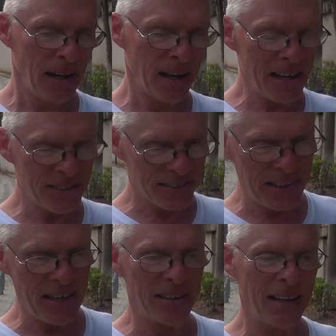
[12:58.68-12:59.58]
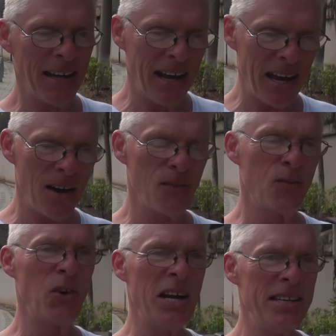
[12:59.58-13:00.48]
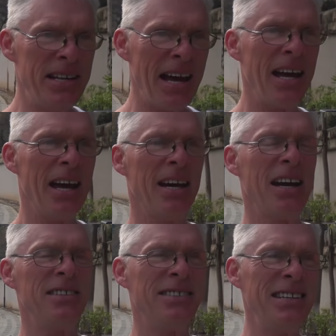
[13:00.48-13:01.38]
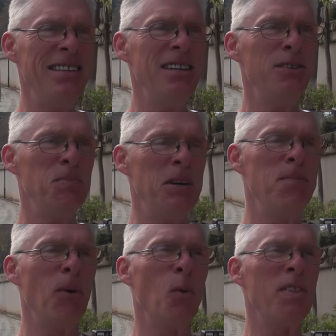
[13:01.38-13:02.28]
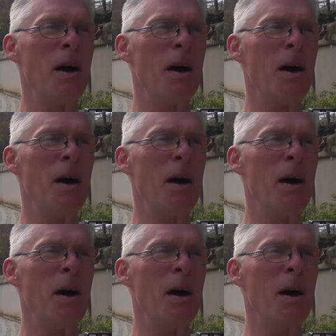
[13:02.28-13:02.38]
And I see it every day, and I see these people with